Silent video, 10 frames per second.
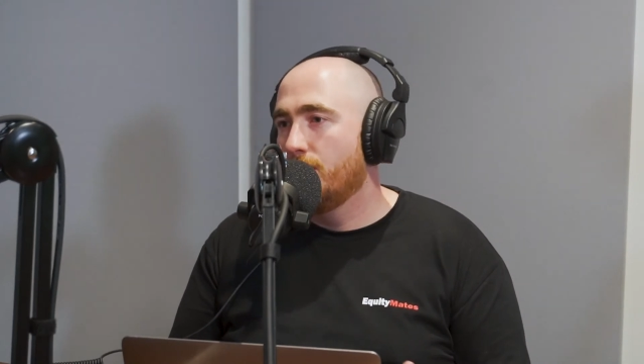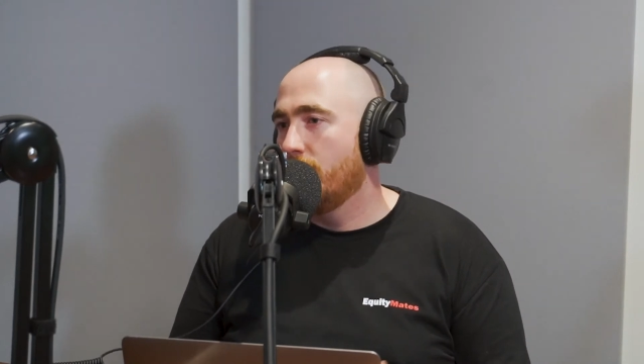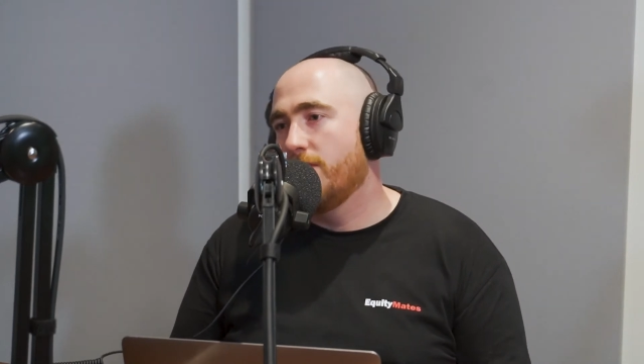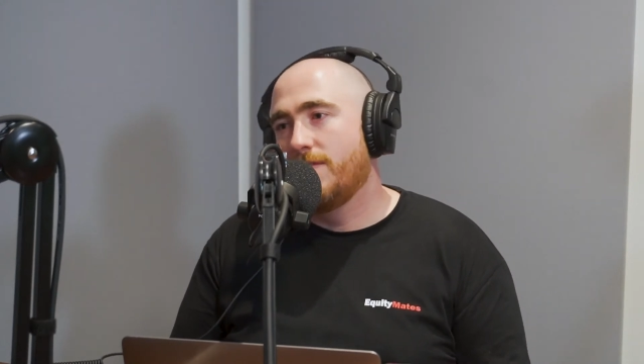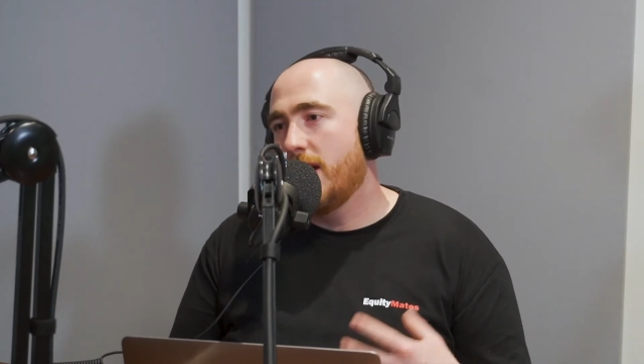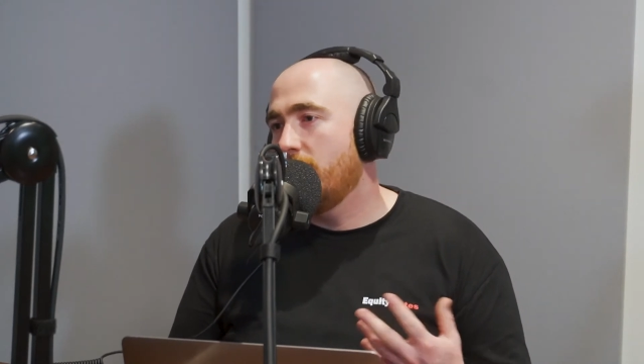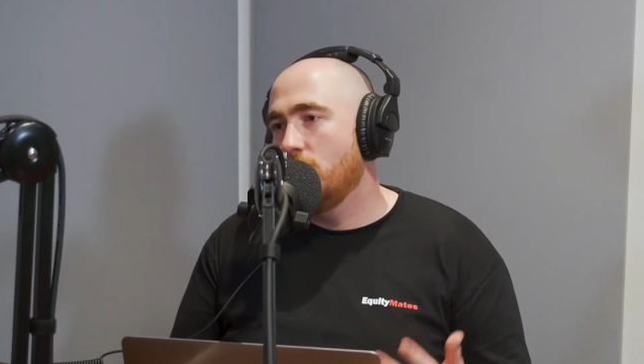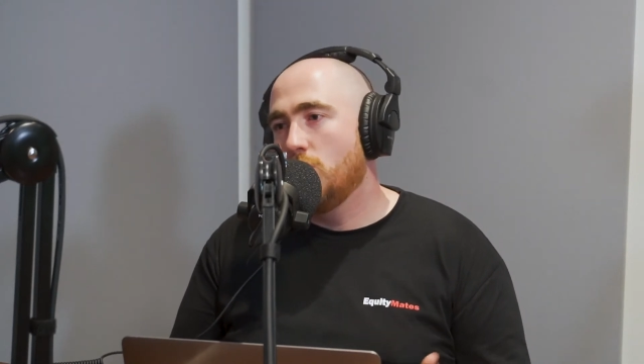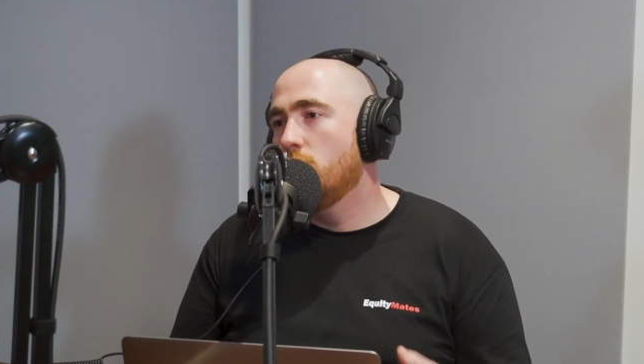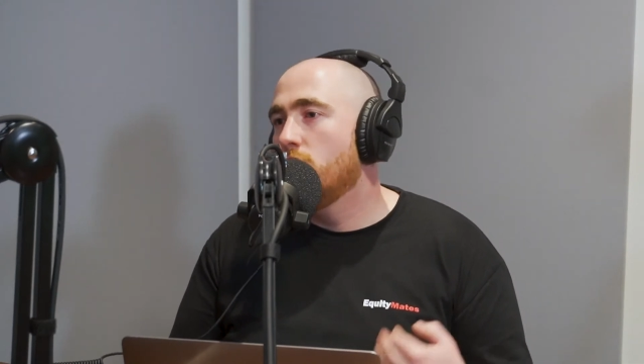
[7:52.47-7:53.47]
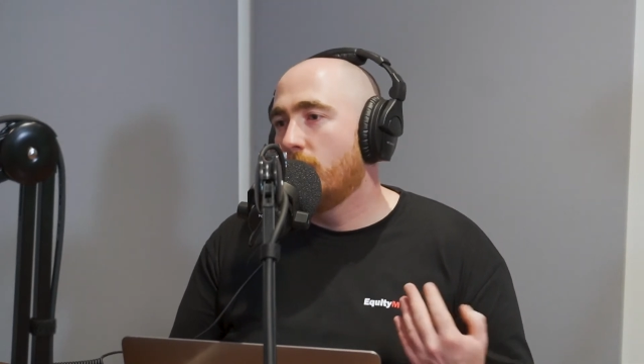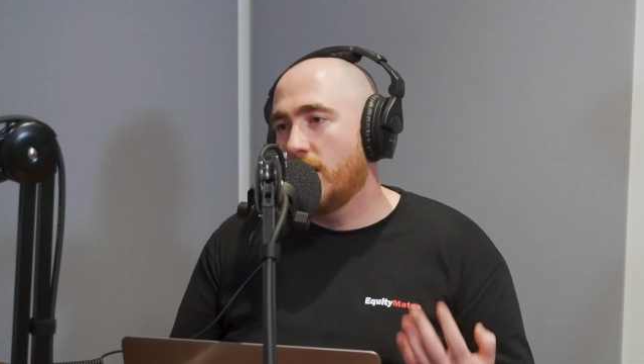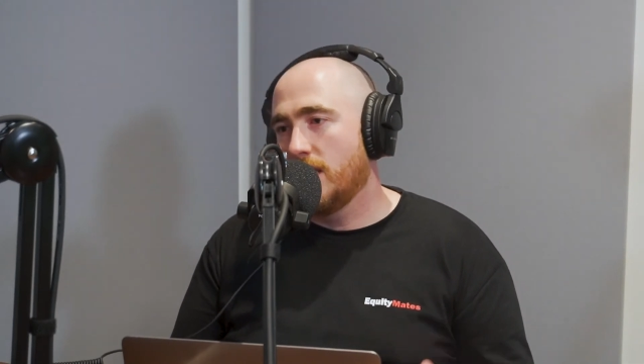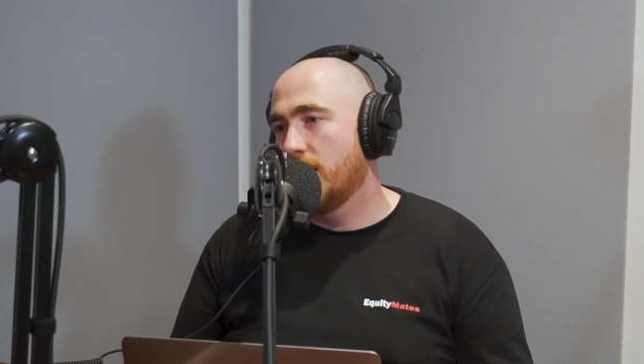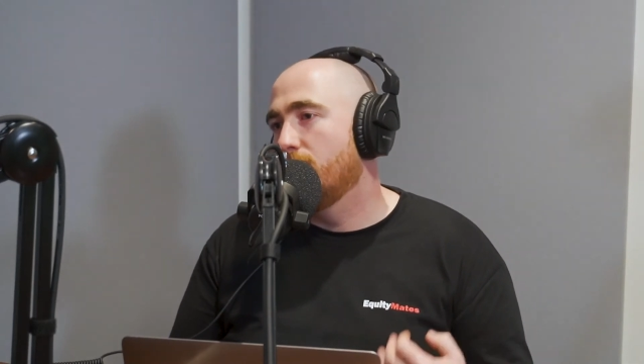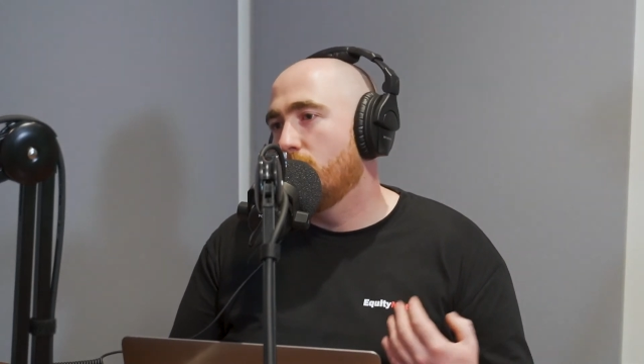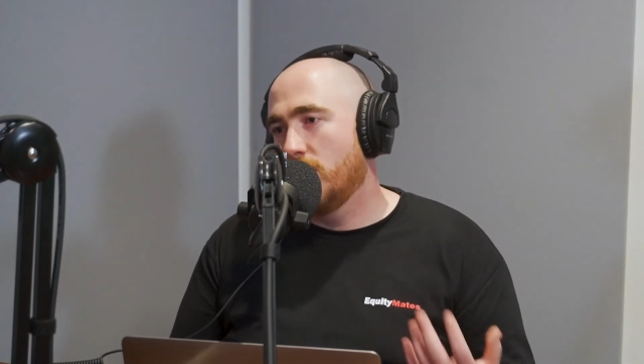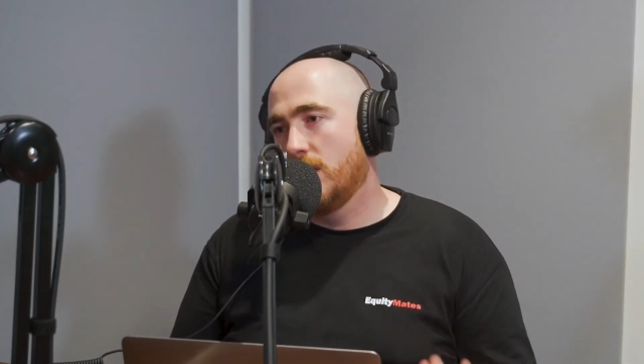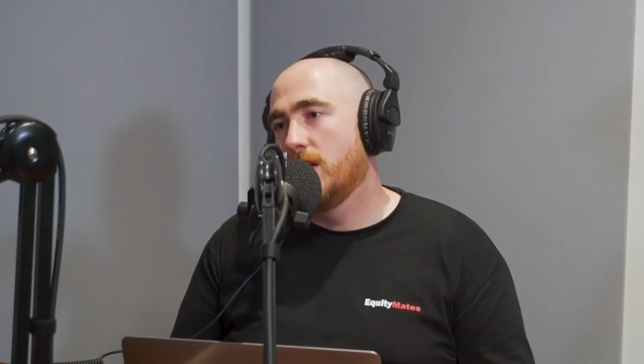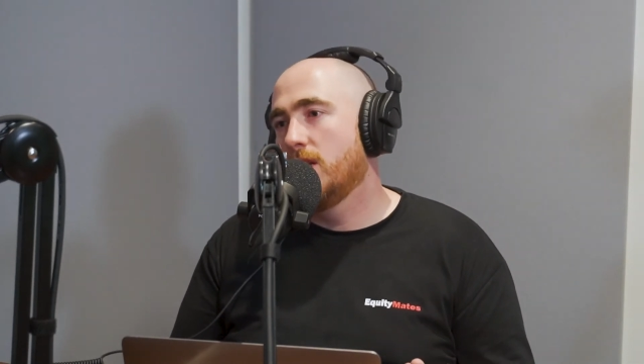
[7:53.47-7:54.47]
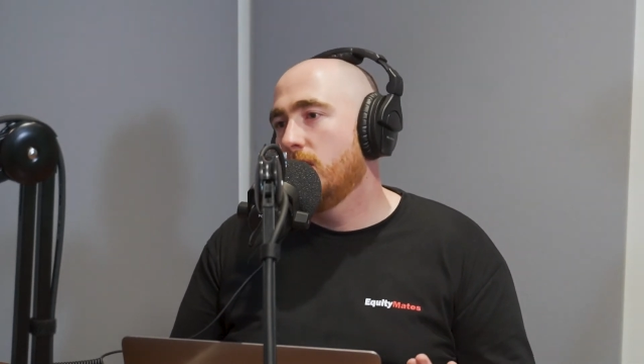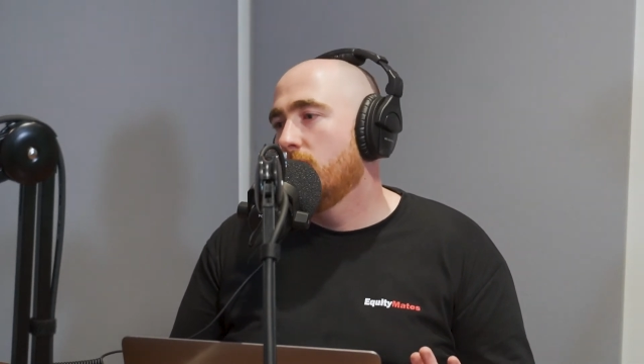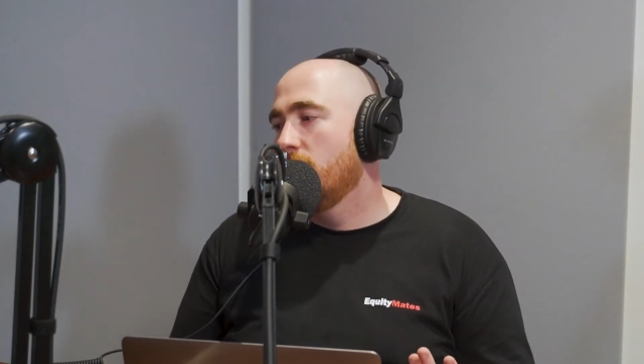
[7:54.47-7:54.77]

But for any new money that I'm putting in,